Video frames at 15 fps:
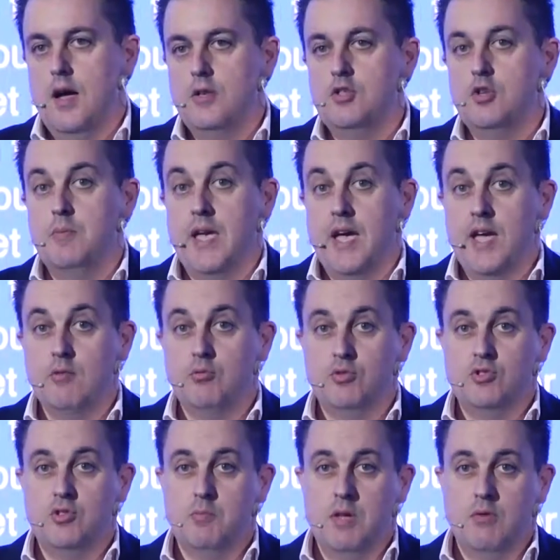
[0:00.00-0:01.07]
to be able
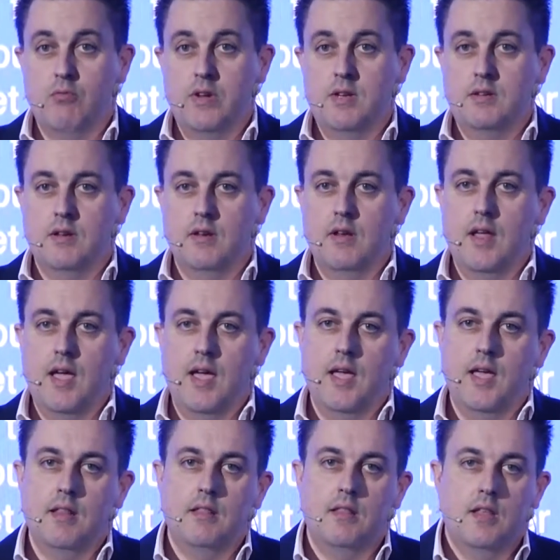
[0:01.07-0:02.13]
to be written,
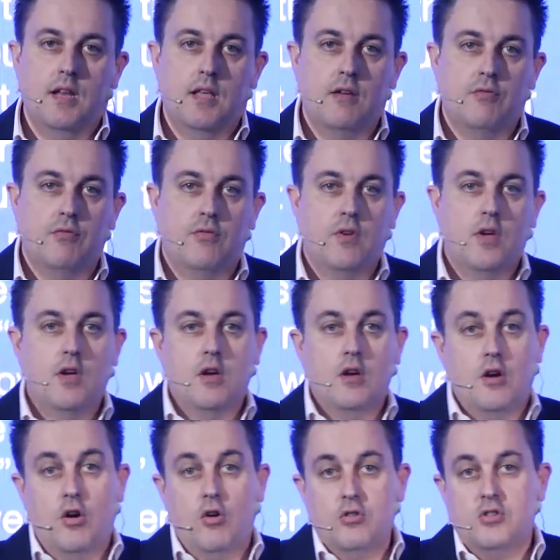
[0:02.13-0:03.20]
and that if
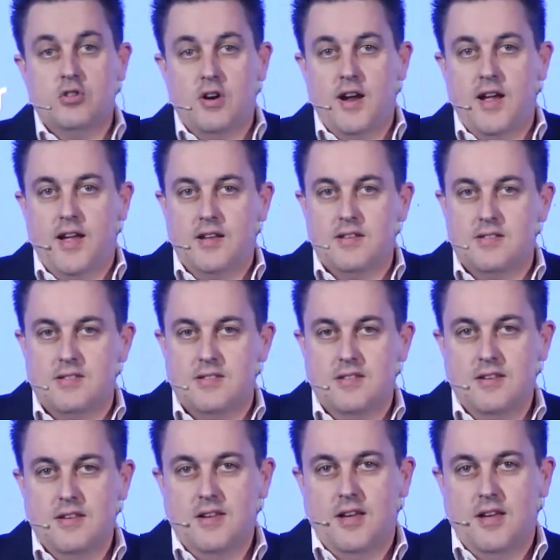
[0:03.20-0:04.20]
contracts